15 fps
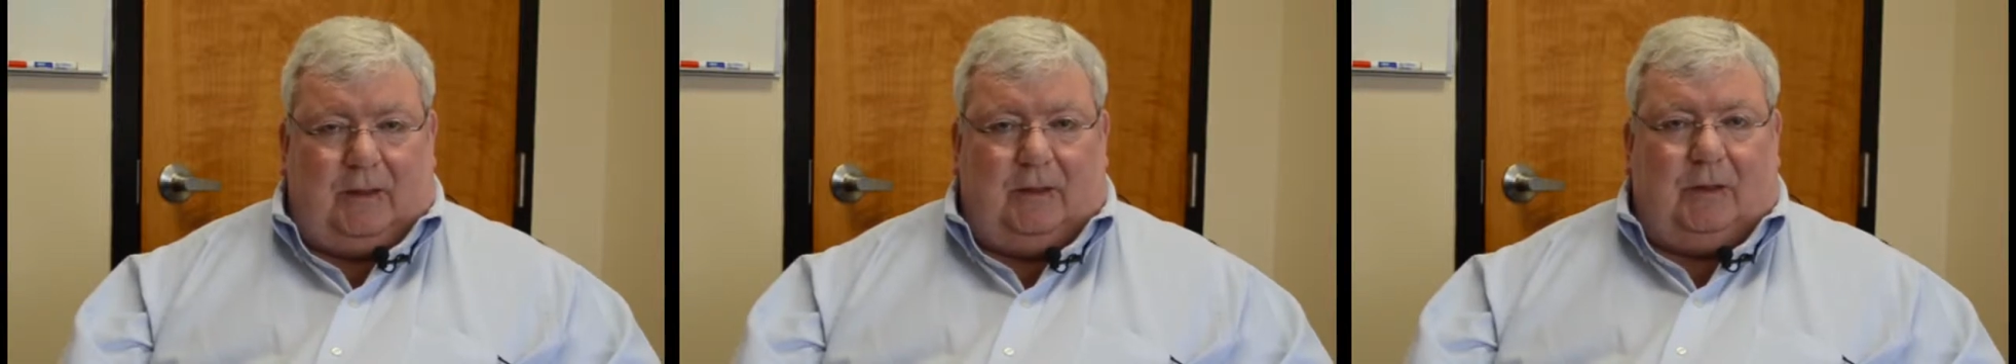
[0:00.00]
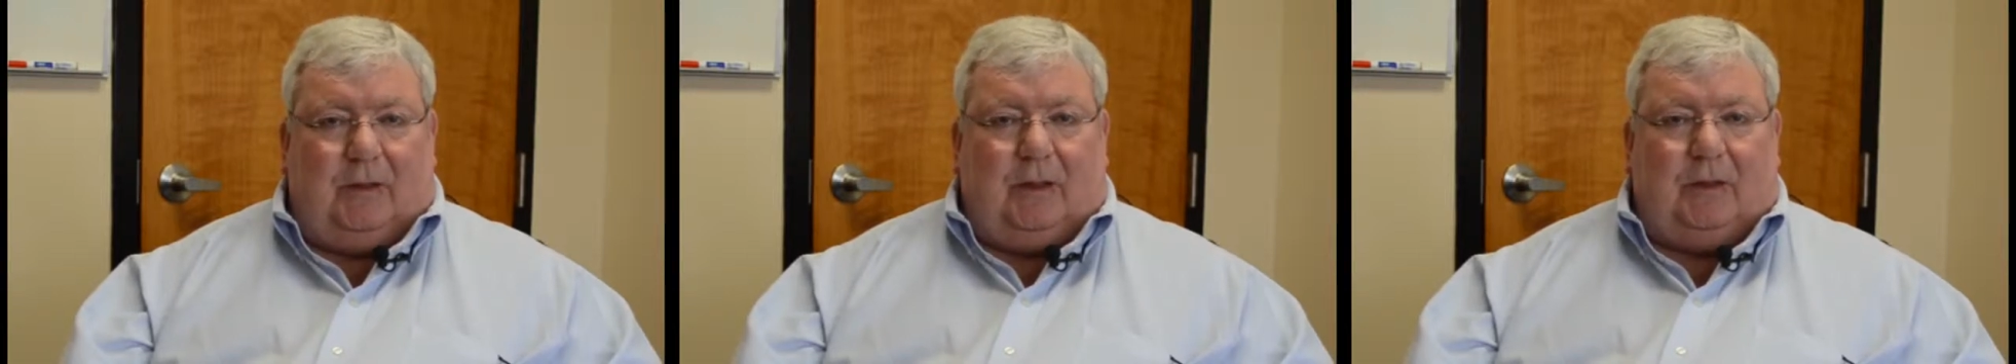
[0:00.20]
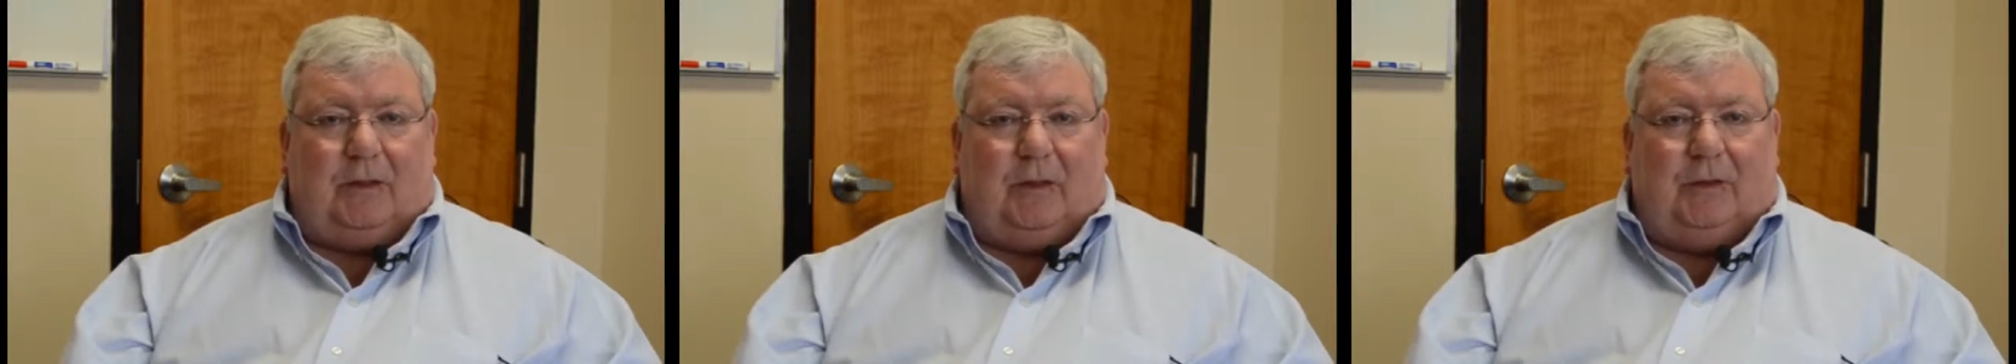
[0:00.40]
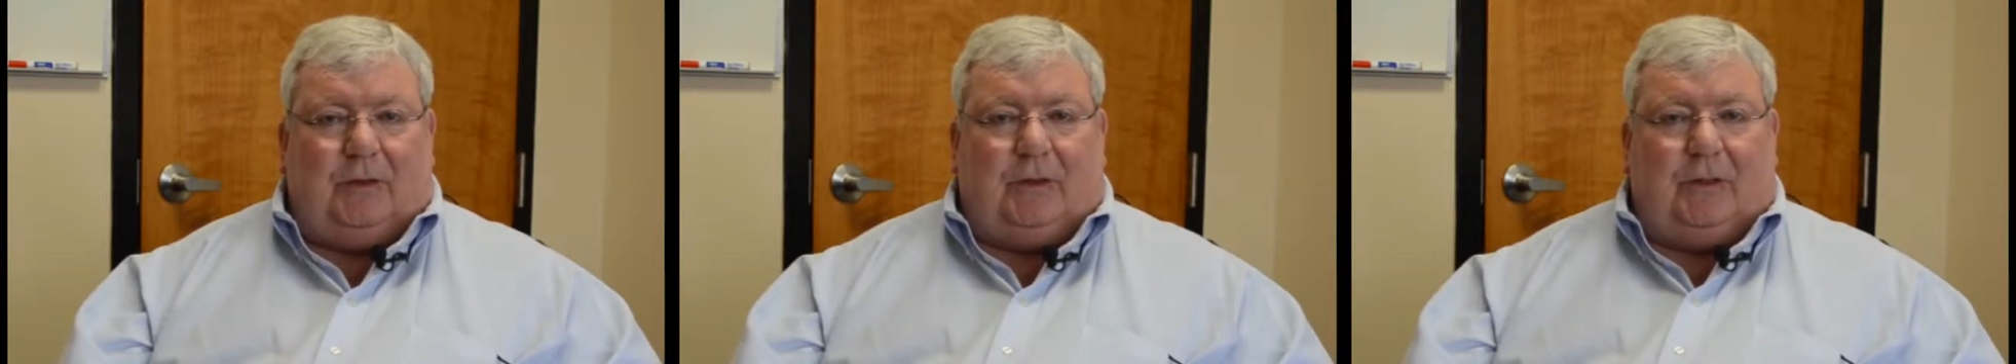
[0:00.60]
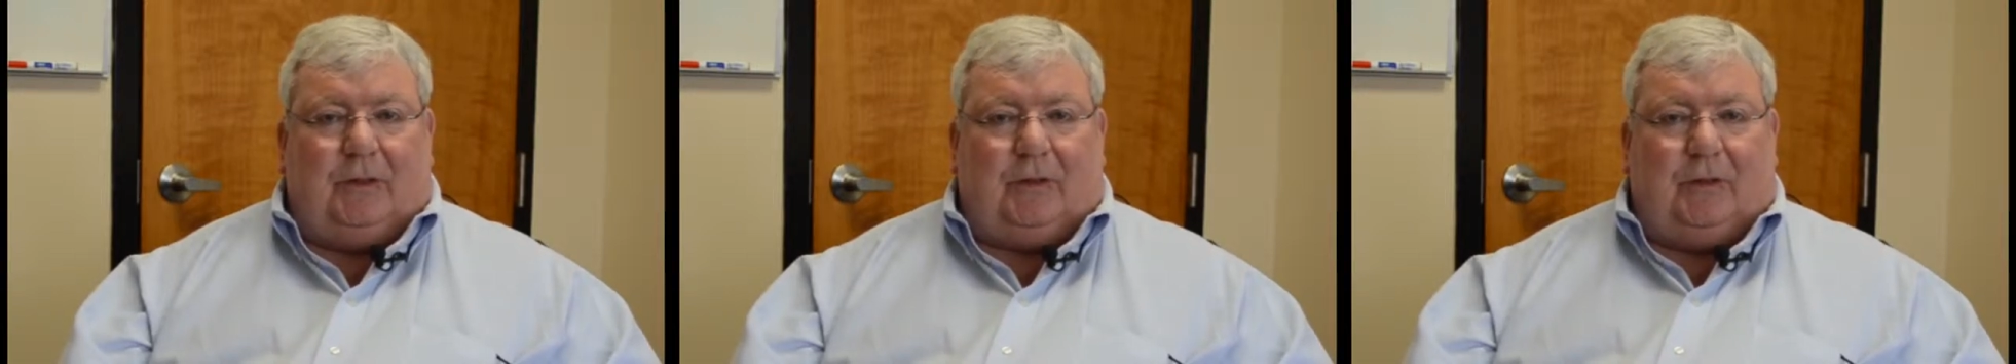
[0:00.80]
under the
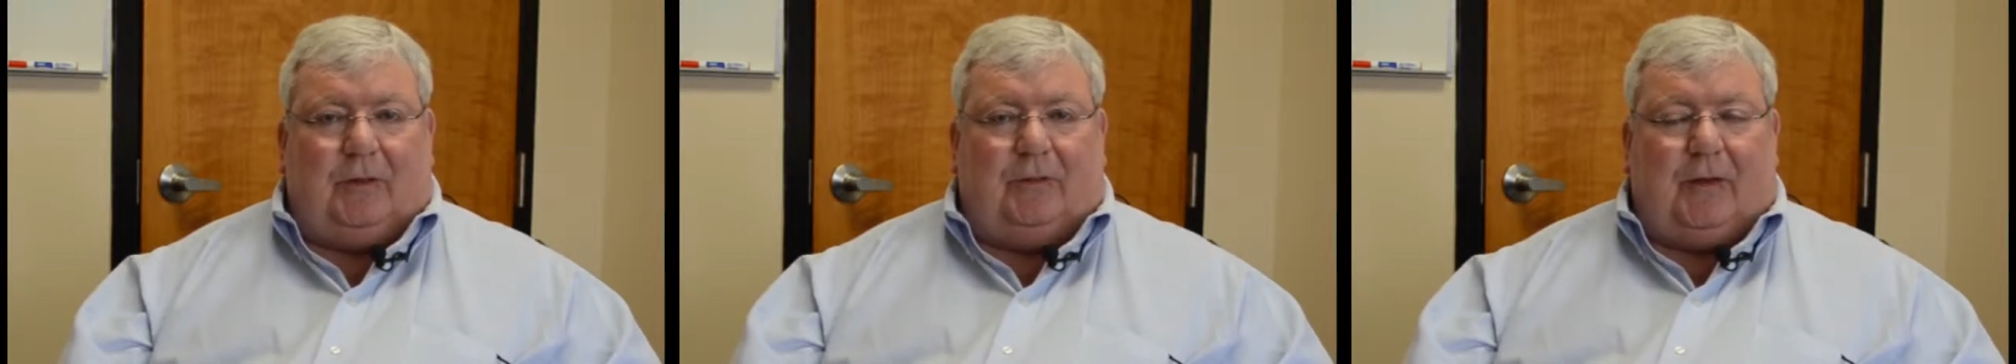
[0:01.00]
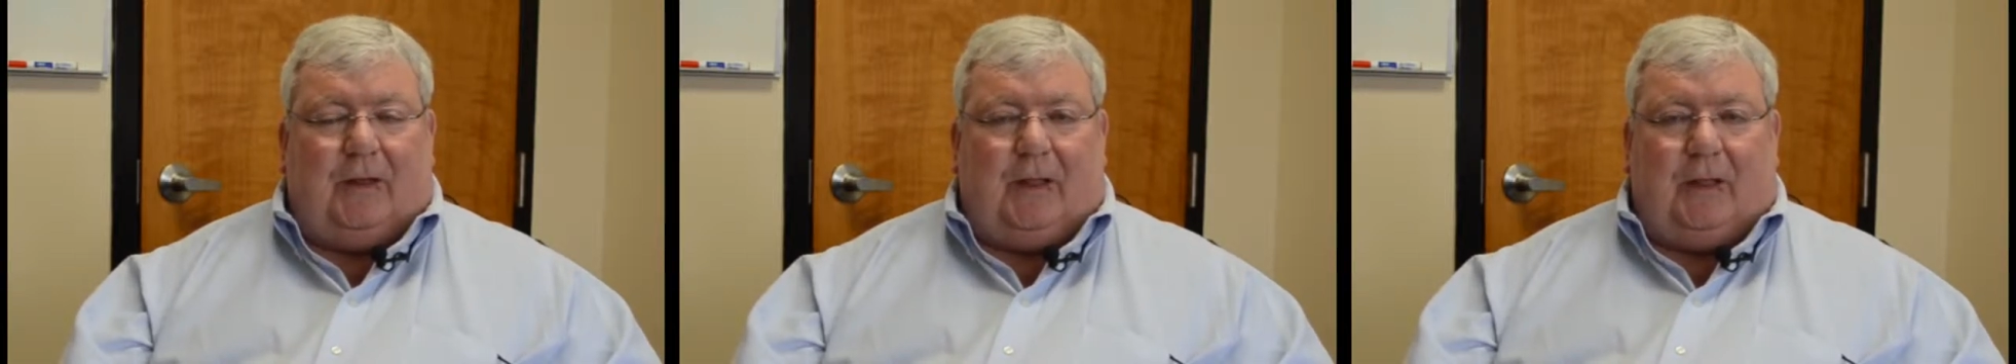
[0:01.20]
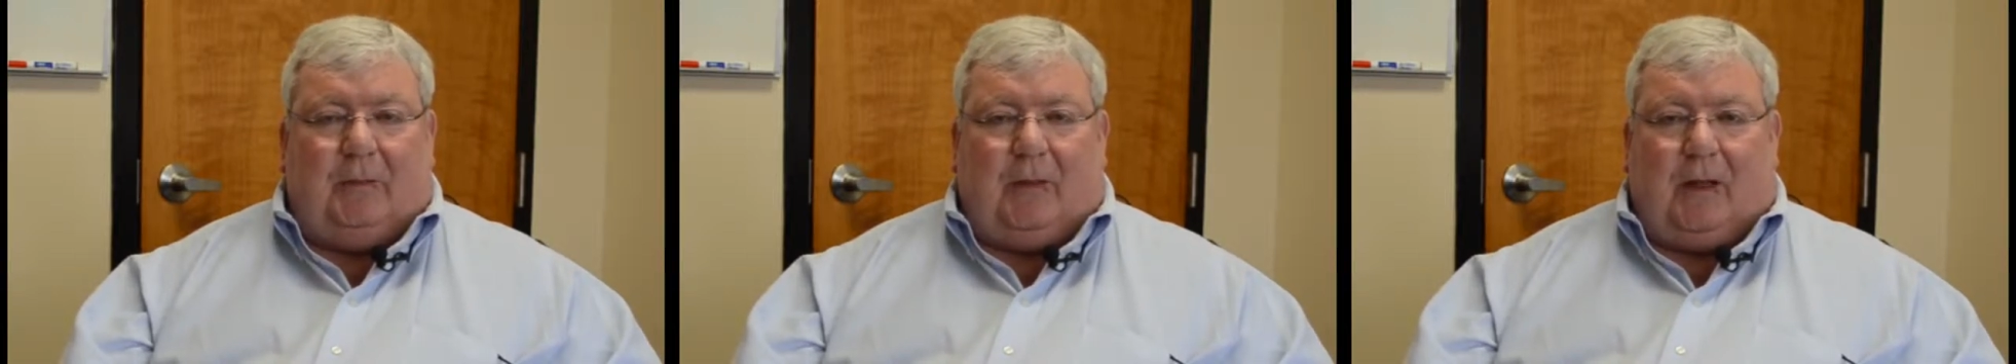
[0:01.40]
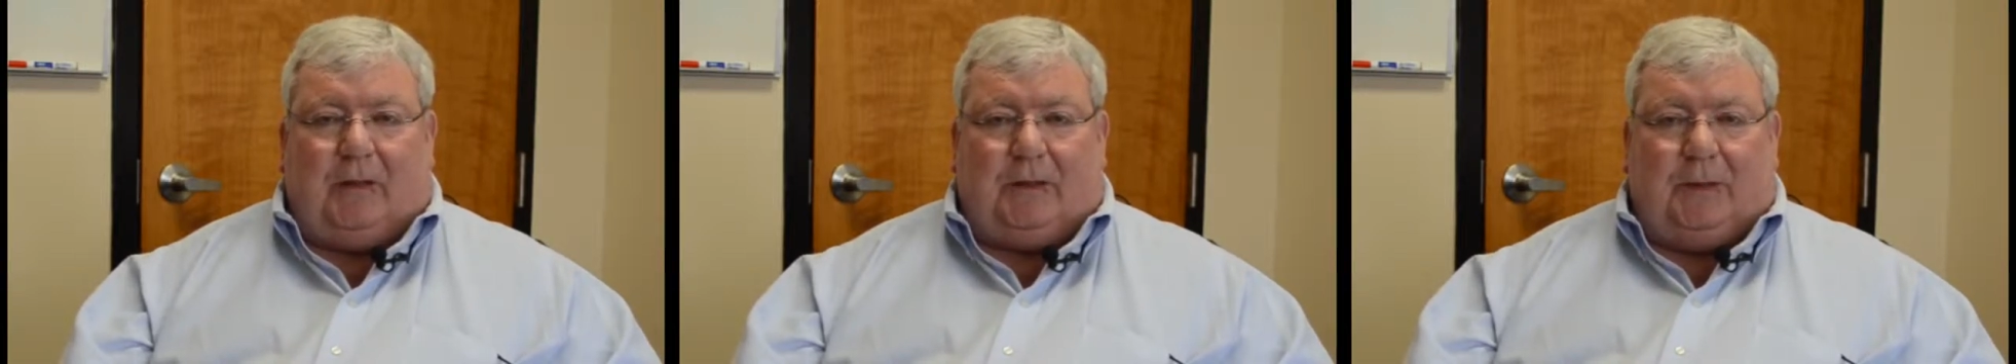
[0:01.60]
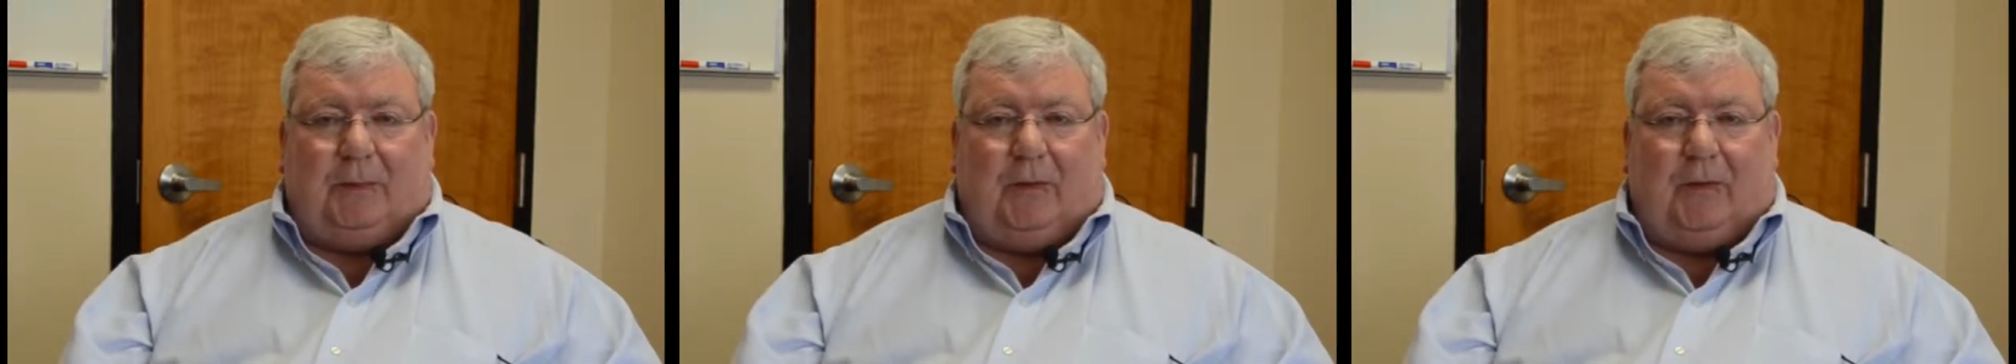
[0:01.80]
Associate Certified
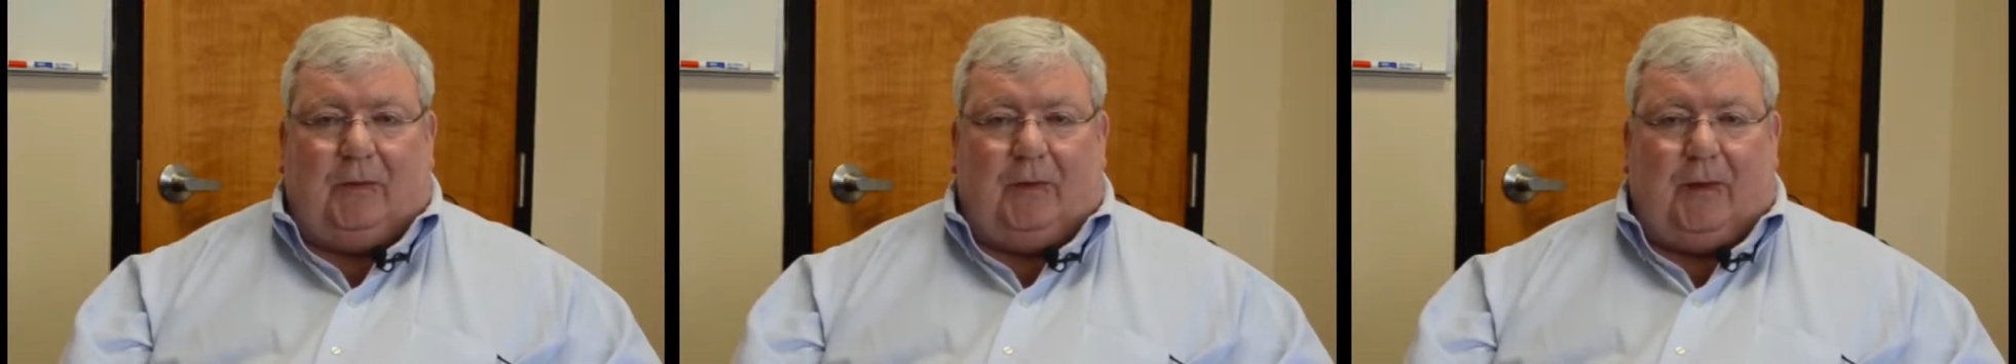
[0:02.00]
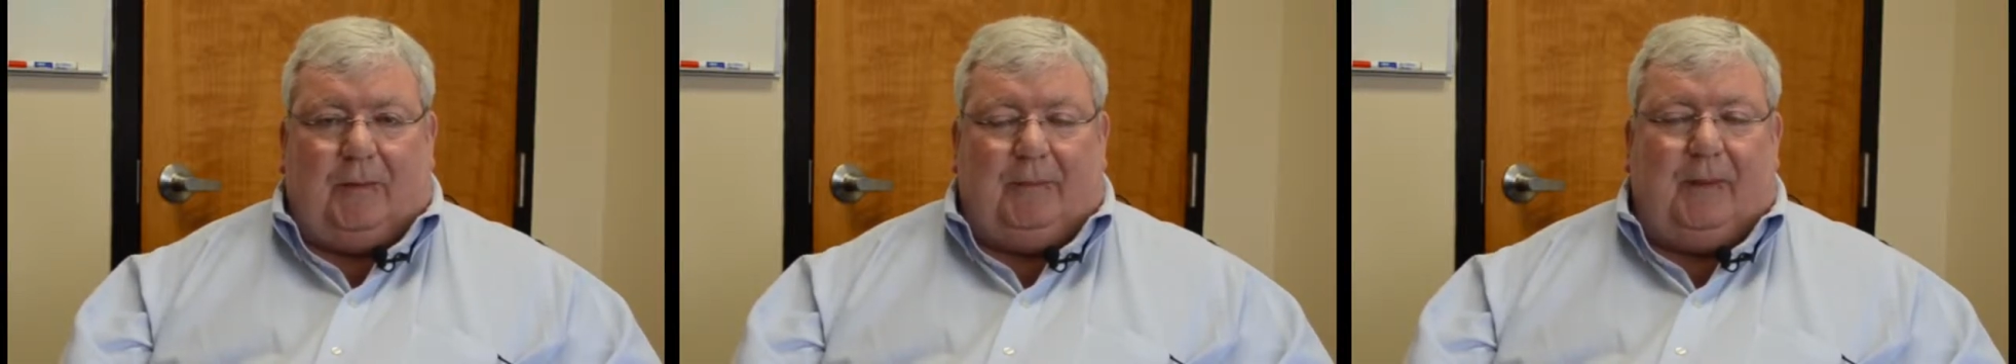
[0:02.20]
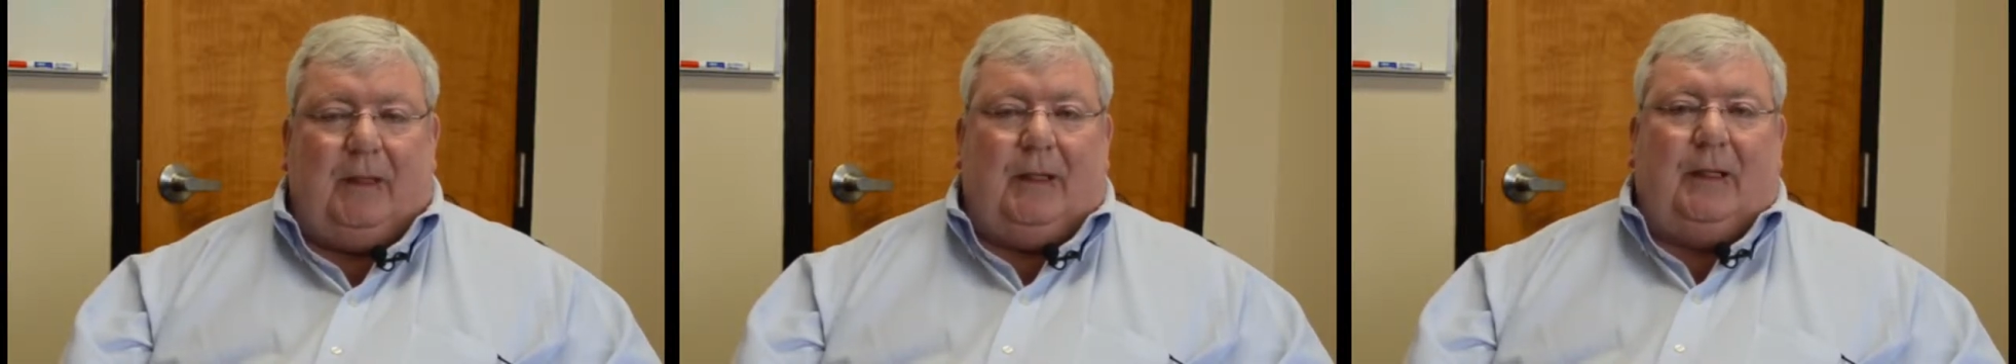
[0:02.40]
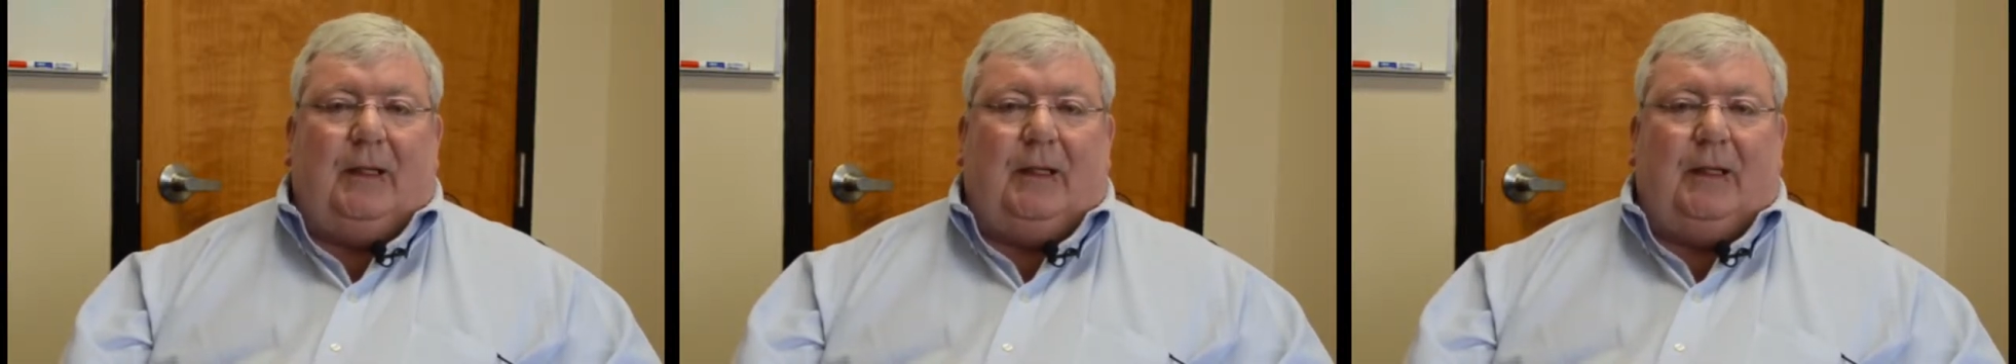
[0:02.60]
Entomology Program